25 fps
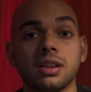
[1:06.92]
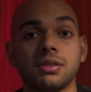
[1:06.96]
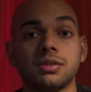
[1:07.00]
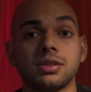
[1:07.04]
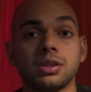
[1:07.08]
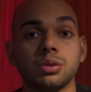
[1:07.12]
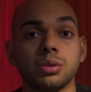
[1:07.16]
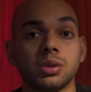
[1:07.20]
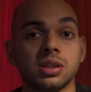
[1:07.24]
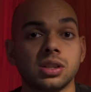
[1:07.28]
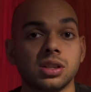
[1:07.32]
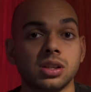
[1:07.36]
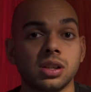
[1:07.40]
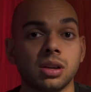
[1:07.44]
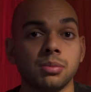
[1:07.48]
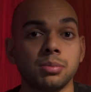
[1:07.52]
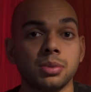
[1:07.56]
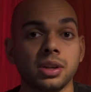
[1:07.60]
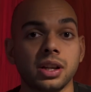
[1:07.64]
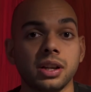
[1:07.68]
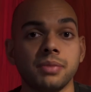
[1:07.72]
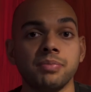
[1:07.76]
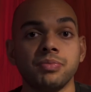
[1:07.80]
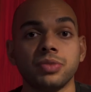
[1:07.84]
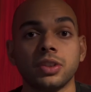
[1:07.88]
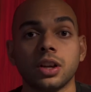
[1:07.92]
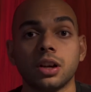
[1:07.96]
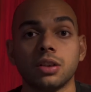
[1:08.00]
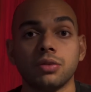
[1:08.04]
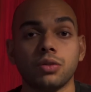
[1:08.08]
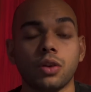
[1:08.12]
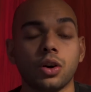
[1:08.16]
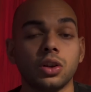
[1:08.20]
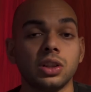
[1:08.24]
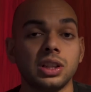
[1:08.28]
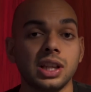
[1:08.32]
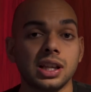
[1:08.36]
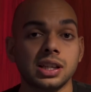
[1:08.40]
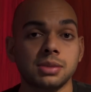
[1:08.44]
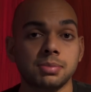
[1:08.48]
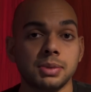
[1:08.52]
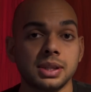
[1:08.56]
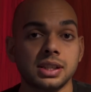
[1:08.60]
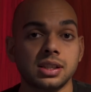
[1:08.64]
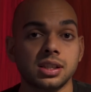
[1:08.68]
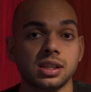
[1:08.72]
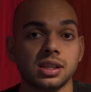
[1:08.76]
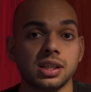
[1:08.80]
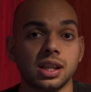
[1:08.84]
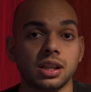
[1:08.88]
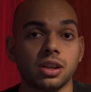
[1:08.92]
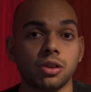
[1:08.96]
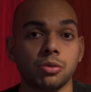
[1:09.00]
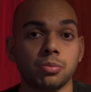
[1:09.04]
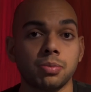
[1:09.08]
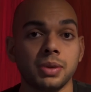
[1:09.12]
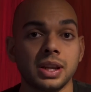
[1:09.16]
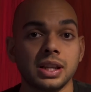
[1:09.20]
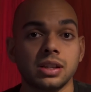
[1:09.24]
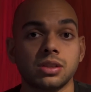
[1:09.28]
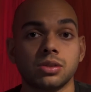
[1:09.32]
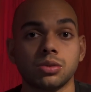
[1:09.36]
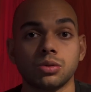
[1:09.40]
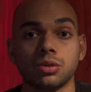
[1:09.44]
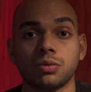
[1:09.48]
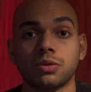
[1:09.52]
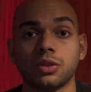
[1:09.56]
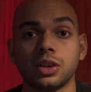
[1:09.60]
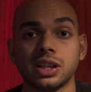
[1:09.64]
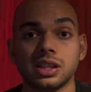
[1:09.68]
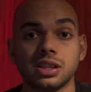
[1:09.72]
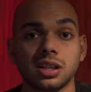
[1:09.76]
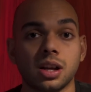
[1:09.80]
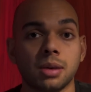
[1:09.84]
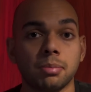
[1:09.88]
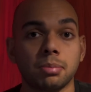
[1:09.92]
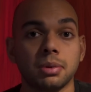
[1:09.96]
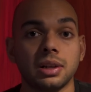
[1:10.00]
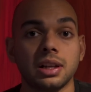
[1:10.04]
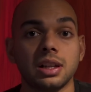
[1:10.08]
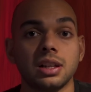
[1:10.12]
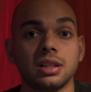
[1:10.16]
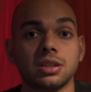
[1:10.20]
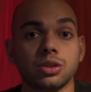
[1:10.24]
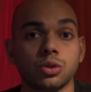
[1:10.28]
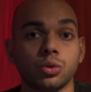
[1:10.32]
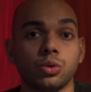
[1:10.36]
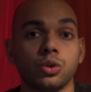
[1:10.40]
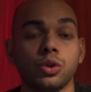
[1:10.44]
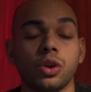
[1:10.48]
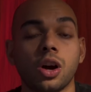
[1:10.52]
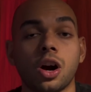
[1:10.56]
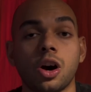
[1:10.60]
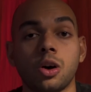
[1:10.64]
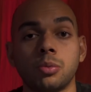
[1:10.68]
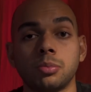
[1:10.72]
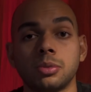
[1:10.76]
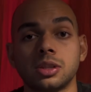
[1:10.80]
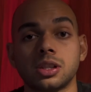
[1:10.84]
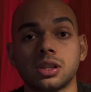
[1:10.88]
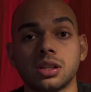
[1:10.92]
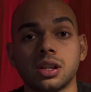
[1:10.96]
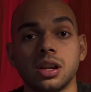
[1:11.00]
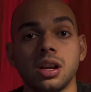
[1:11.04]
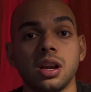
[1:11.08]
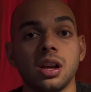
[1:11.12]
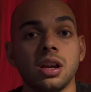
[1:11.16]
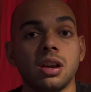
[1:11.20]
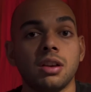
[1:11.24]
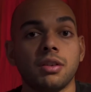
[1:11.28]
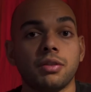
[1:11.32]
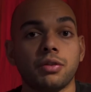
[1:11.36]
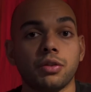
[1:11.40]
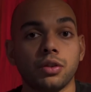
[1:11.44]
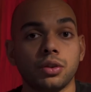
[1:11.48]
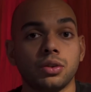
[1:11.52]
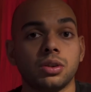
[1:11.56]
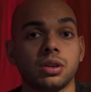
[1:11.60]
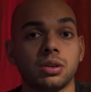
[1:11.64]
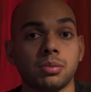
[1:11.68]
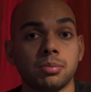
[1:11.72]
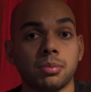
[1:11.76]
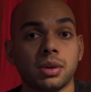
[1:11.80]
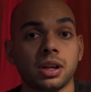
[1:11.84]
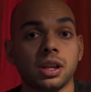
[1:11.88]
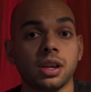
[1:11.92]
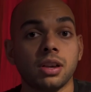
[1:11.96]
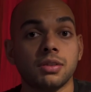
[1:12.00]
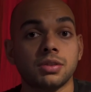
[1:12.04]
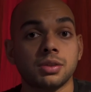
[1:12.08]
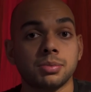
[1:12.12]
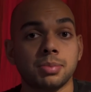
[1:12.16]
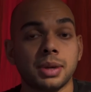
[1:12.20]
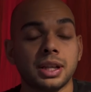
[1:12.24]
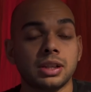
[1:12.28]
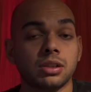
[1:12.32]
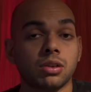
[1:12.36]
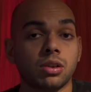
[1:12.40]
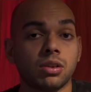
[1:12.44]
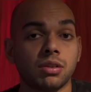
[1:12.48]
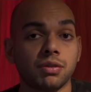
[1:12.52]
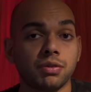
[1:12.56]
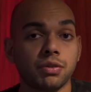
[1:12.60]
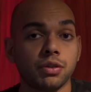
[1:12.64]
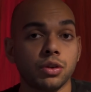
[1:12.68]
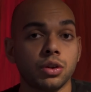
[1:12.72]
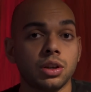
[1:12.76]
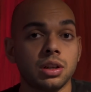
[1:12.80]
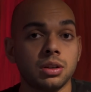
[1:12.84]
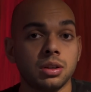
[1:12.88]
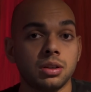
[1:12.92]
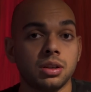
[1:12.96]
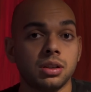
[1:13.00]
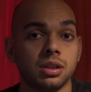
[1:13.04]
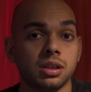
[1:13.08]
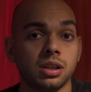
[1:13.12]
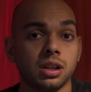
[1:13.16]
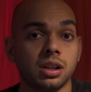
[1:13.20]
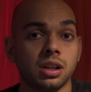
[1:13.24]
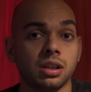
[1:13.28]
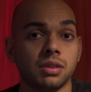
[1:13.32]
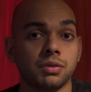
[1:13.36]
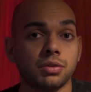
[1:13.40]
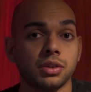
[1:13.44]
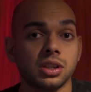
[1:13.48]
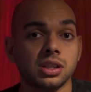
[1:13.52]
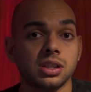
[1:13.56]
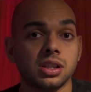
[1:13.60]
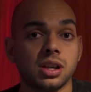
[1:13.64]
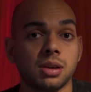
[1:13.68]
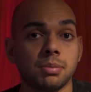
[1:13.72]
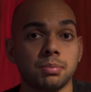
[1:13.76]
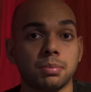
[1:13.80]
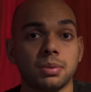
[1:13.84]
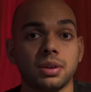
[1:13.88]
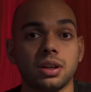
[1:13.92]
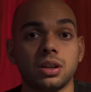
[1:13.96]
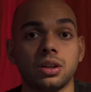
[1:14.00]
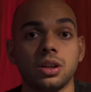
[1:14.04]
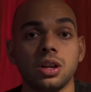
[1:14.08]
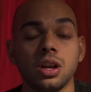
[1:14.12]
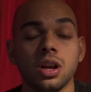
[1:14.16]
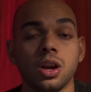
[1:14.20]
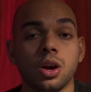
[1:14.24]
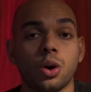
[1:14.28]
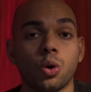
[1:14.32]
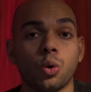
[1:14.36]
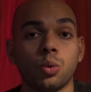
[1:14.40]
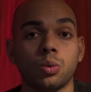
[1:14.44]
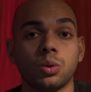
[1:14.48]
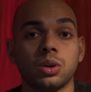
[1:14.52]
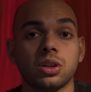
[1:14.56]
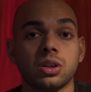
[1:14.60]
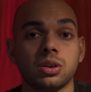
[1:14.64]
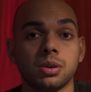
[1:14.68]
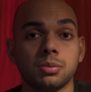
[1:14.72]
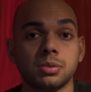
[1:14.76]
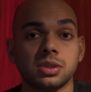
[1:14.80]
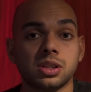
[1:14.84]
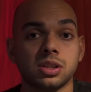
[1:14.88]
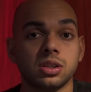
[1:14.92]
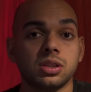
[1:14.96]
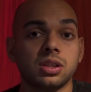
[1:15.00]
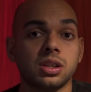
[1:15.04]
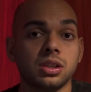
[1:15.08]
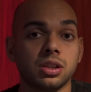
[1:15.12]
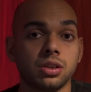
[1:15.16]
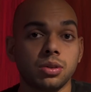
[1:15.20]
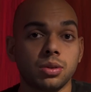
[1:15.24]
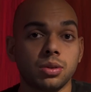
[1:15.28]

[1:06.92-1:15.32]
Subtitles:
gives you a summary of all the expenses that you've paid. So for example, it'll show you how much money you've spent on fuel, for example, over a certain